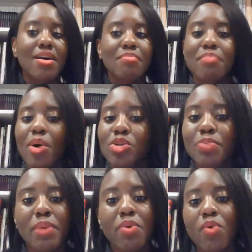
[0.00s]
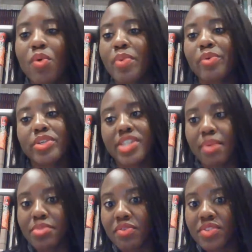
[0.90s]
Most people will be
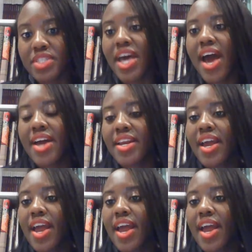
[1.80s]
receptive to that